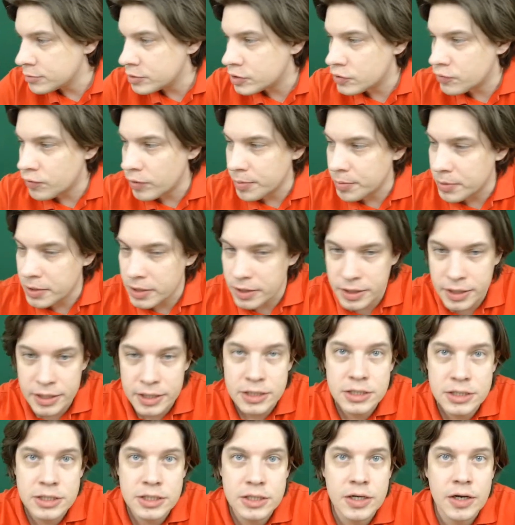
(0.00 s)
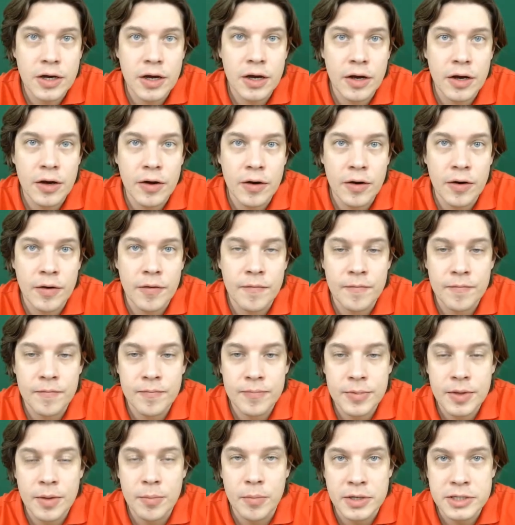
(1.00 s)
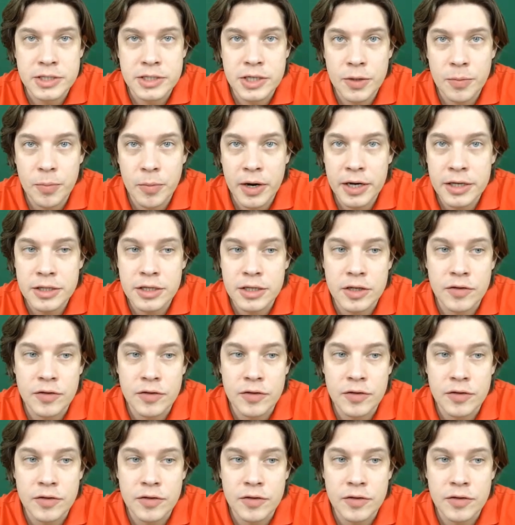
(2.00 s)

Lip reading: streaming this mastermind.